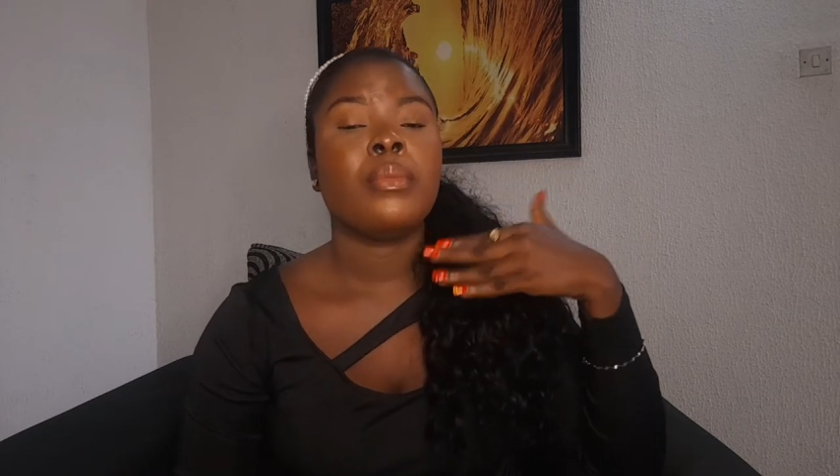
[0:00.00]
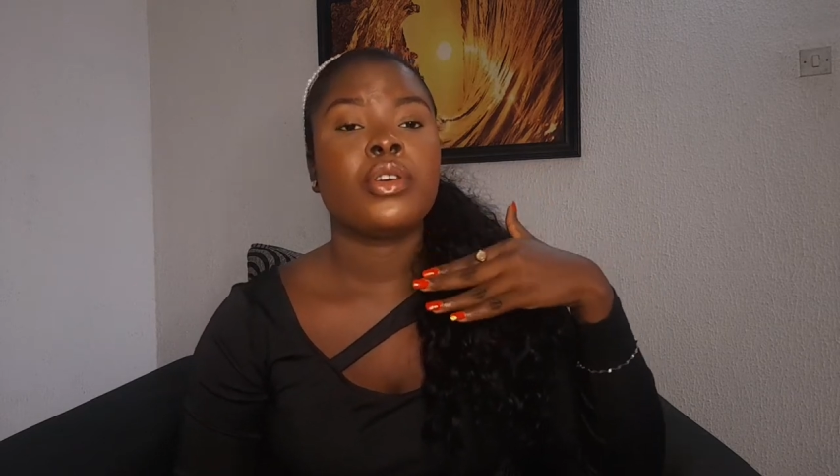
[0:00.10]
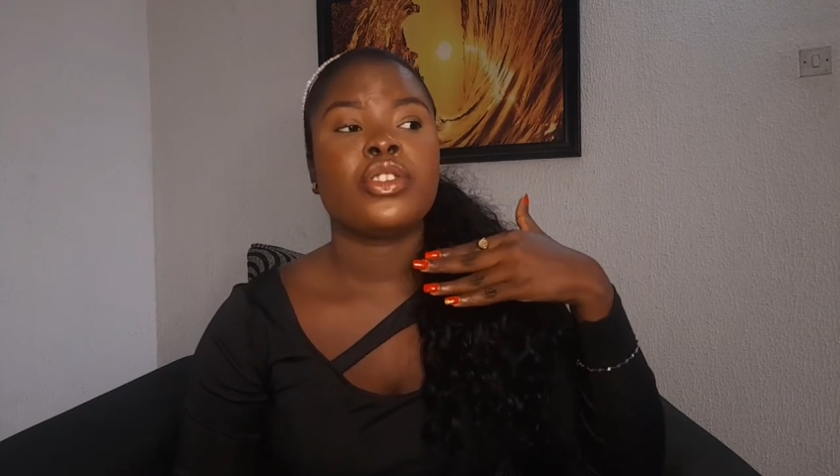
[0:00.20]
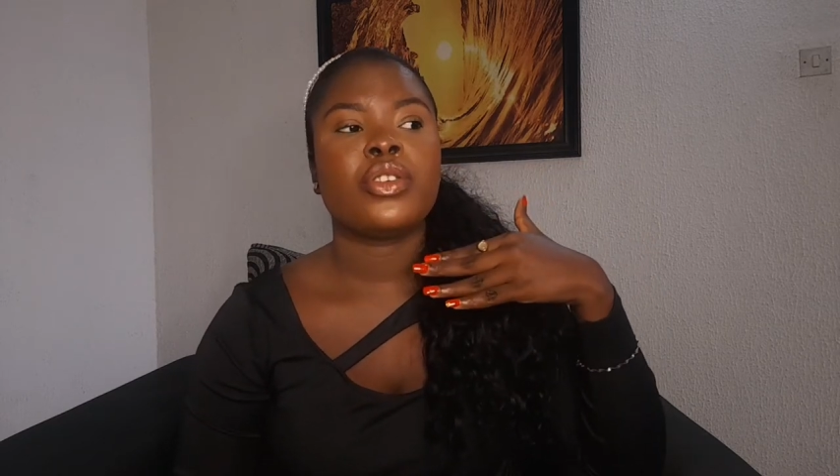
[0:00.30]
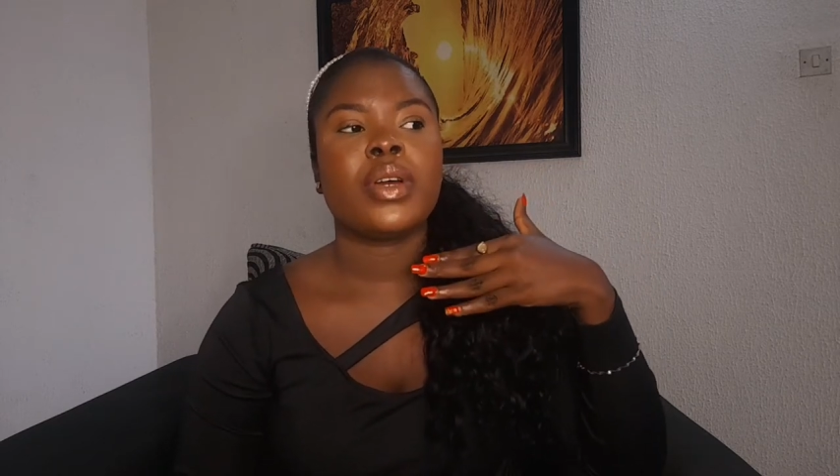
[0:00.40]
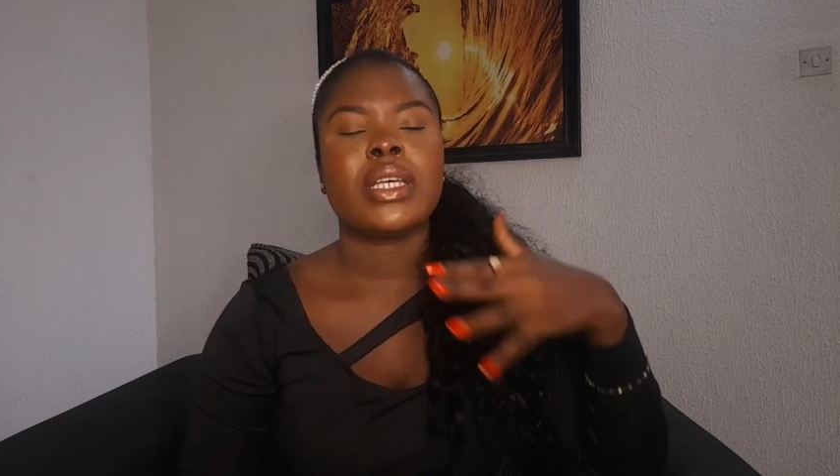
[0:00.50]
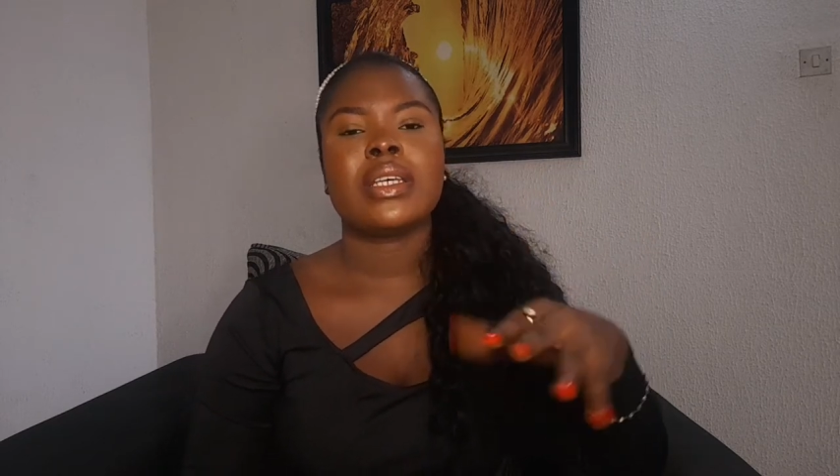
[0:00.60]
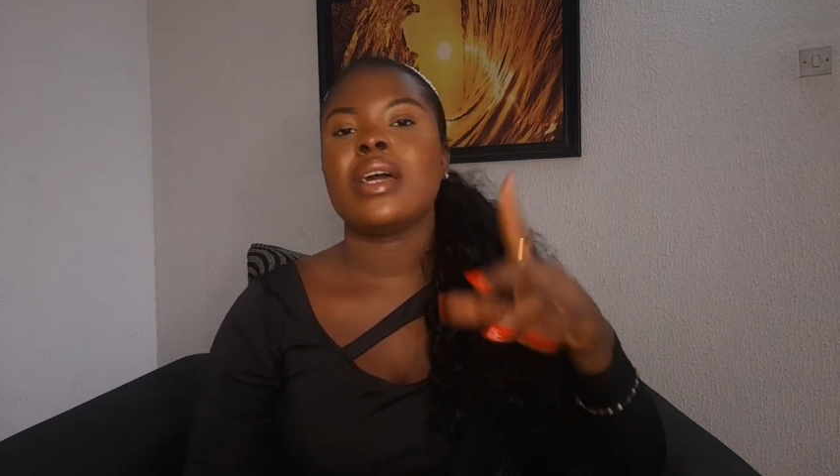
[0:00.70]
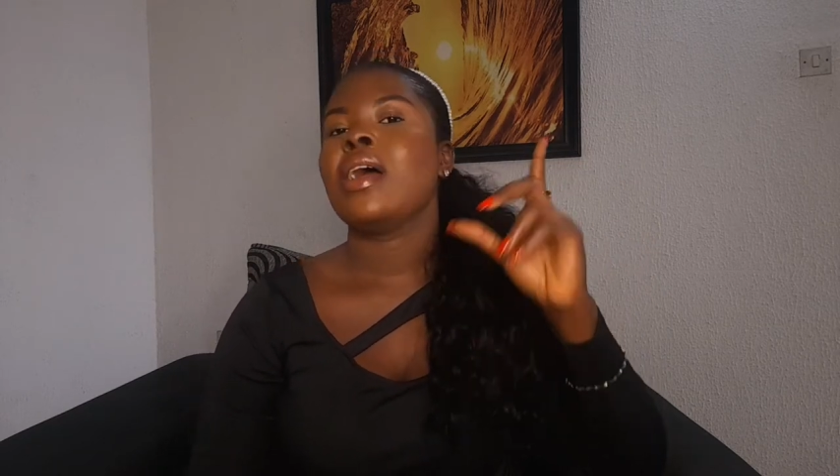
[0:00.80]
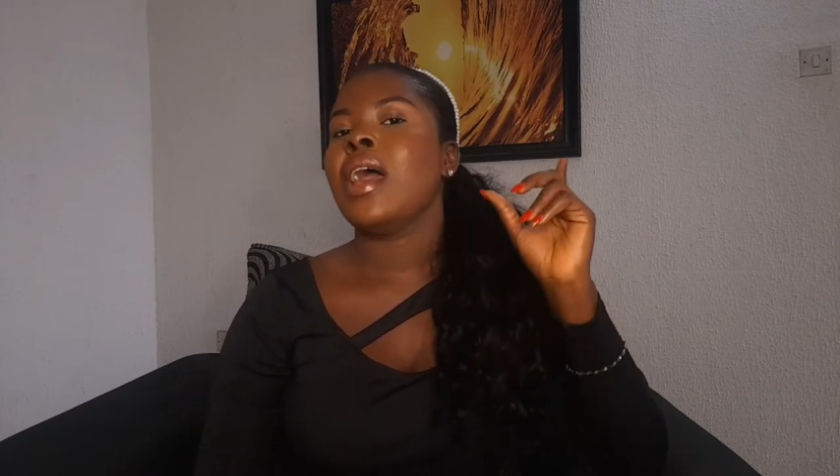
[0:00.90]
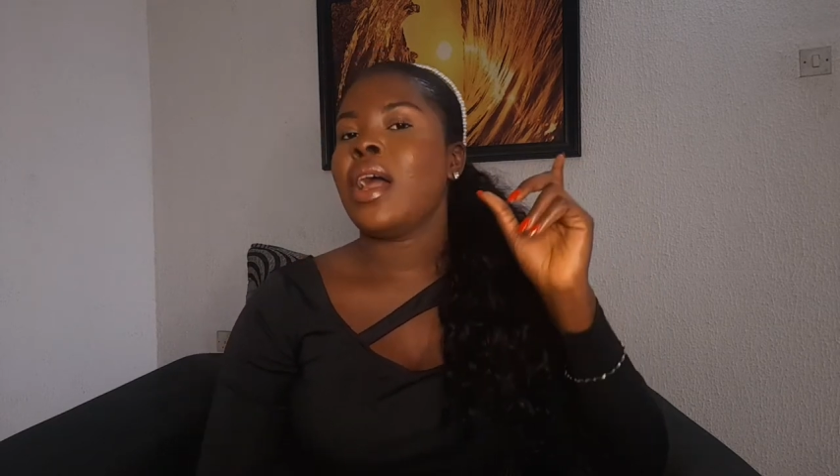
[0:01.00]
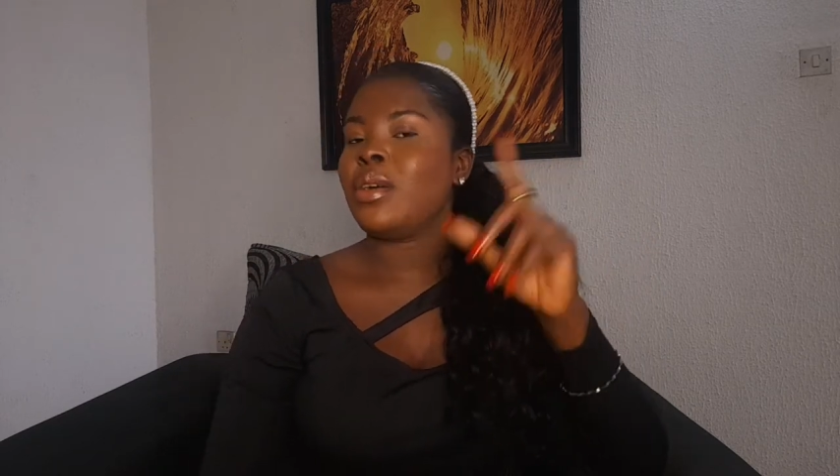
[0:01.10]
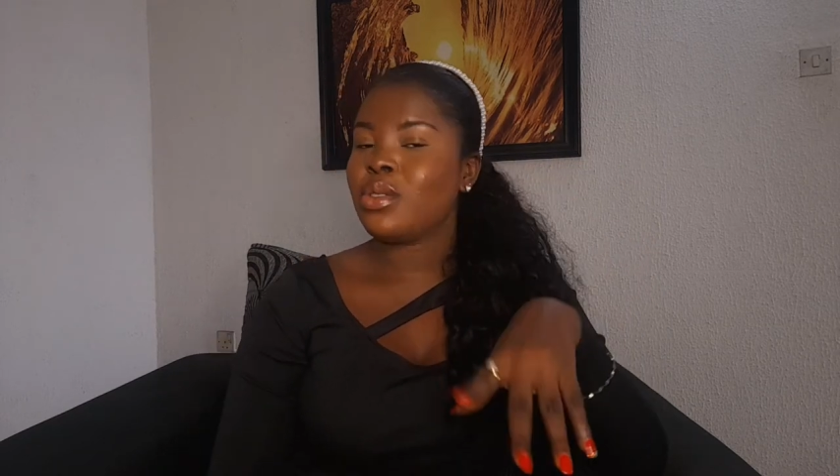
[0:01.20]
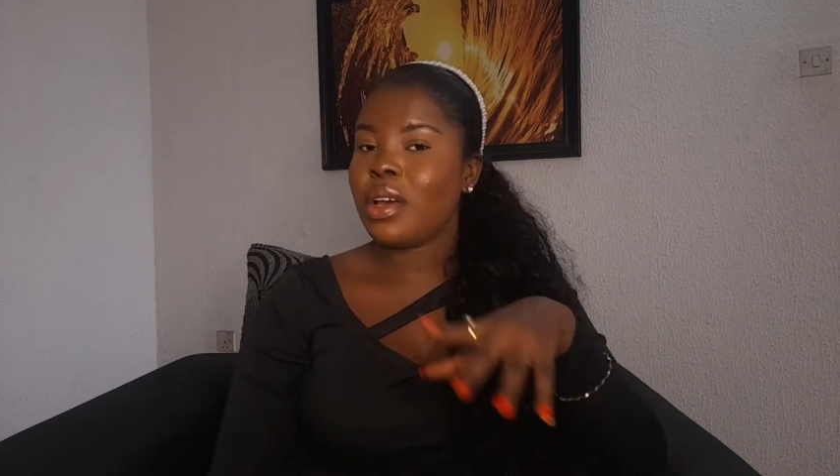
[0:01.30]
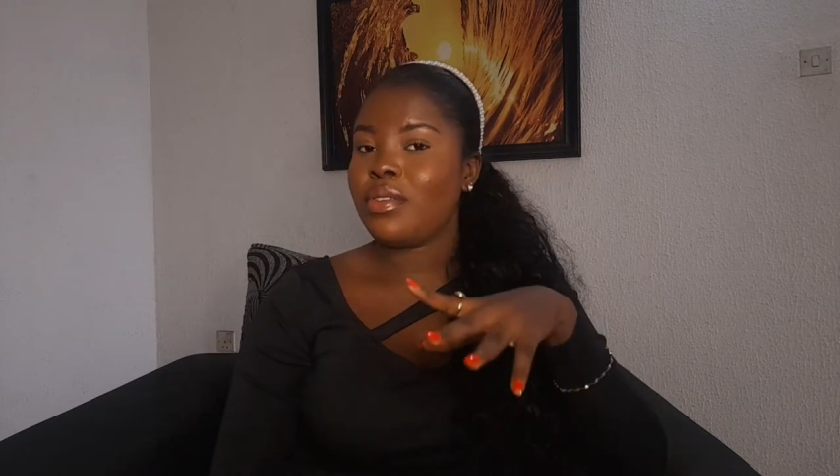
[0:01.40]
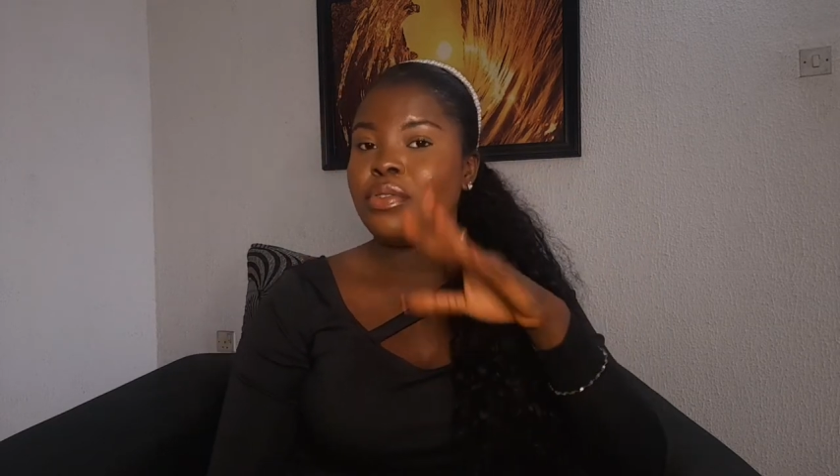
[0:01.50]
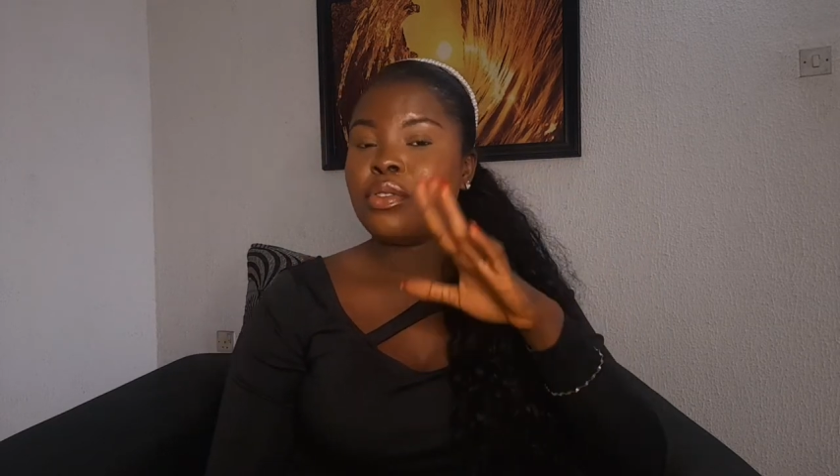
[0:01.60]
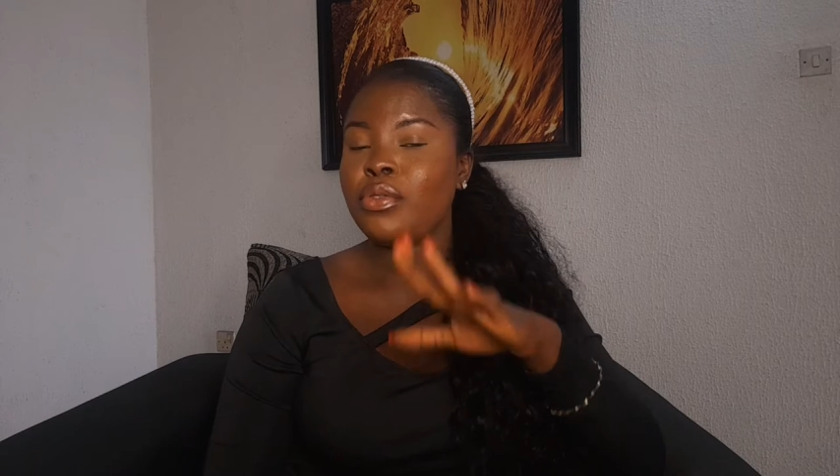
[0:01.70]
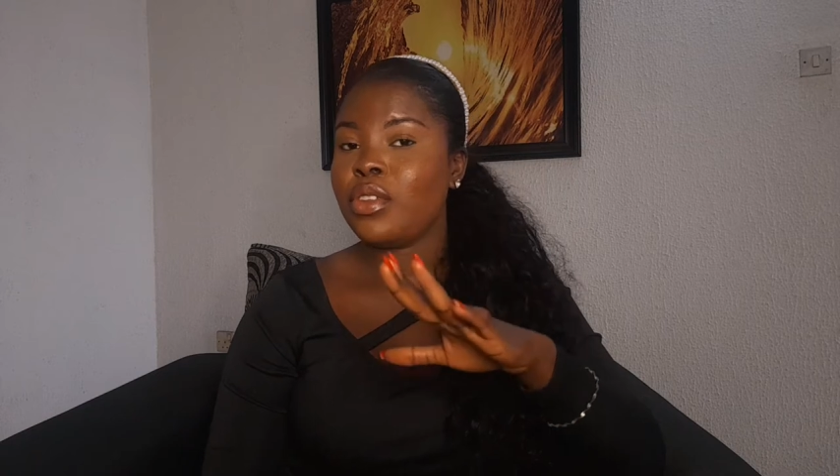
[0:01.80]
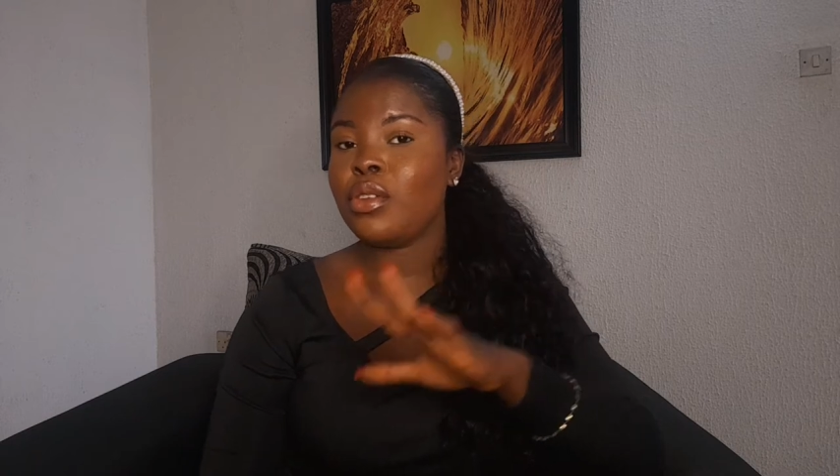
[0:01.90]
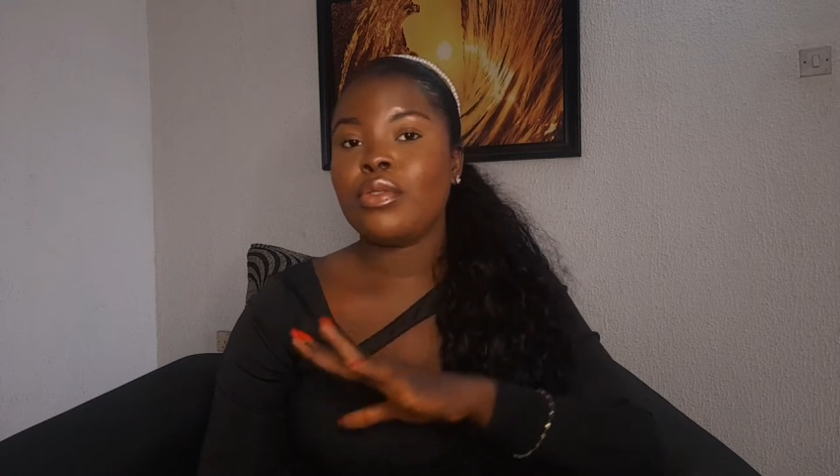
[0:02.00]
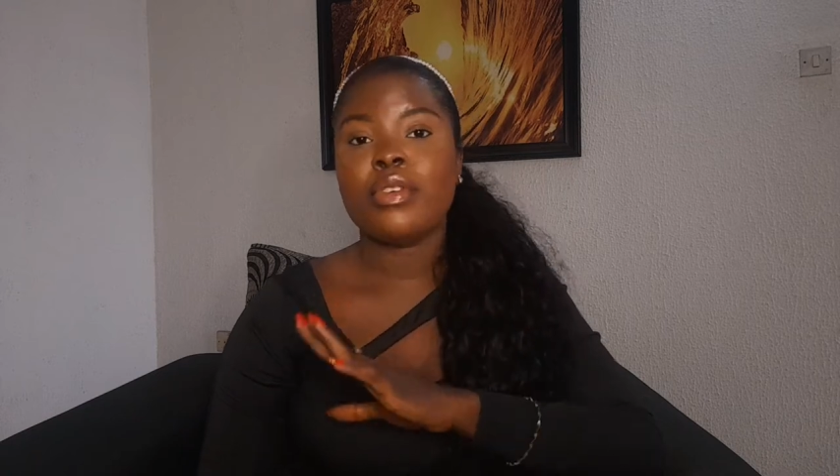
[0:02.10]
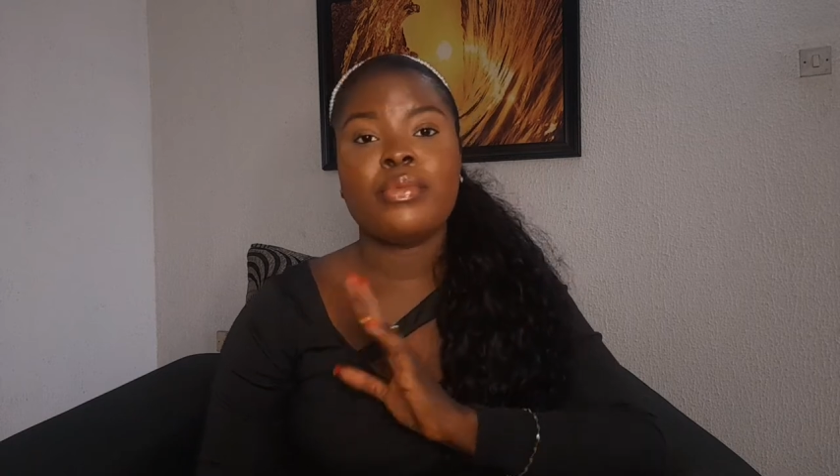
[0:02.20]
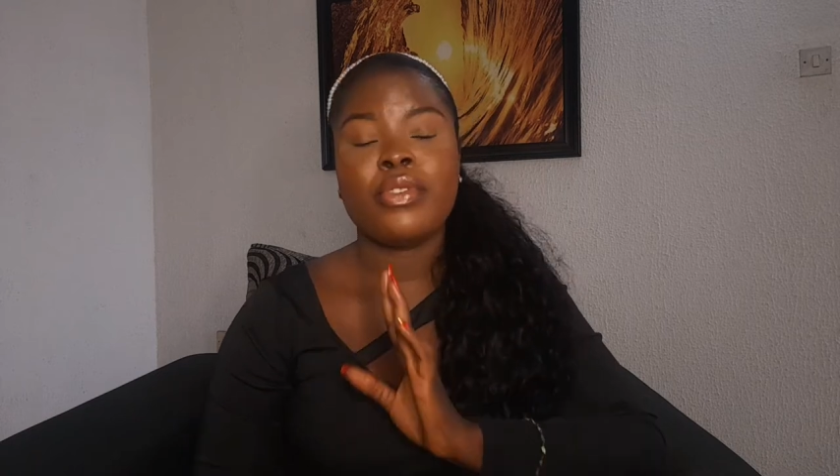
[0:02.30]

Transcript: moisturizer. I also have a full video from